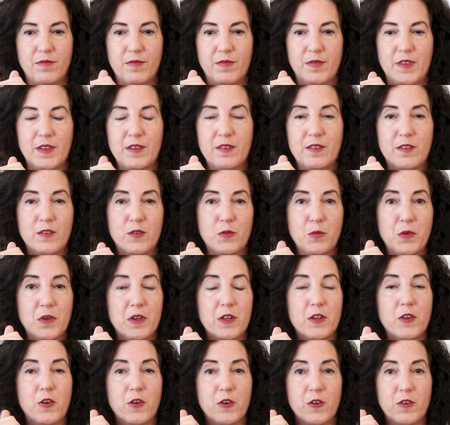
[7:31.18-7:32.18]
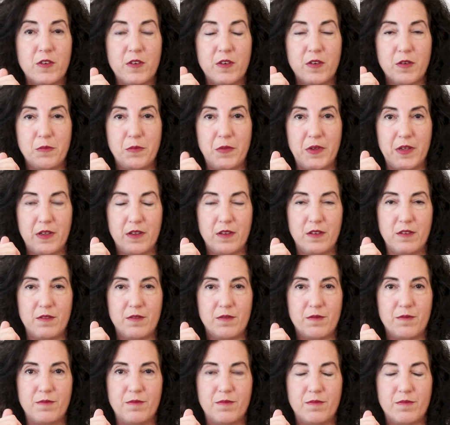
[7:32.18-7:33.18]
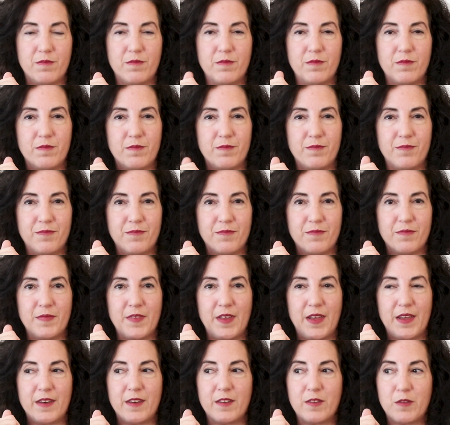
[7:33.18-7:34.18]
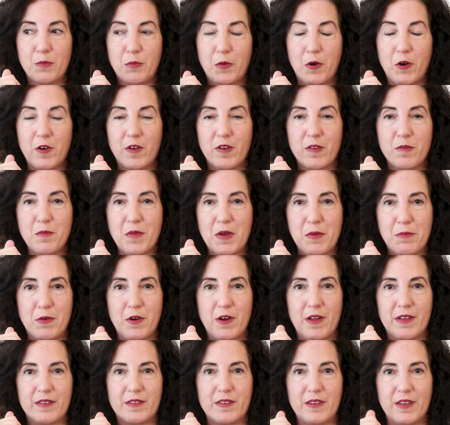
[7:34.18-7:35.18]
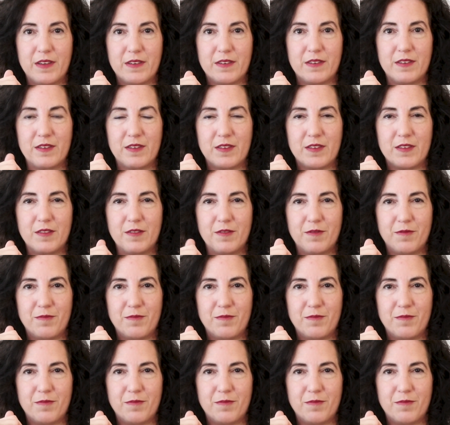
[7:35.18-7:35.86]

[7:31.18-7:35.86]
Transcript: this is what occurred to me, and it's part of my process.